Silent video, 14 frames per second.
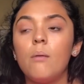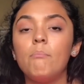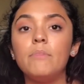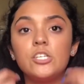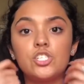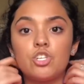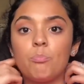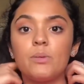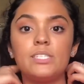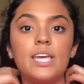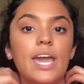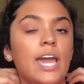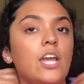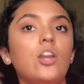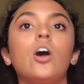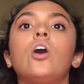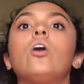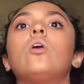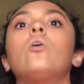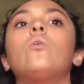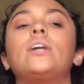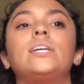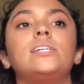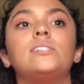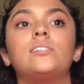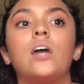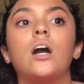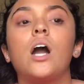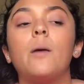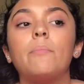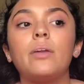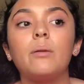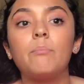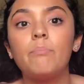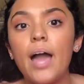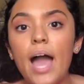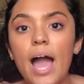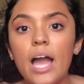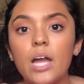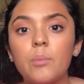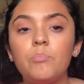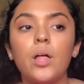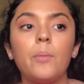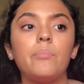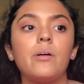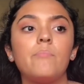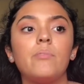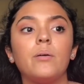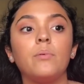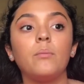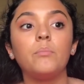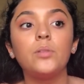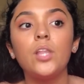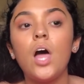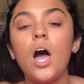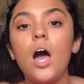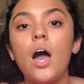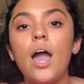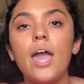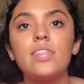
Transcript: Mr. Potato, he's not coming back, blah blah blah blah blah.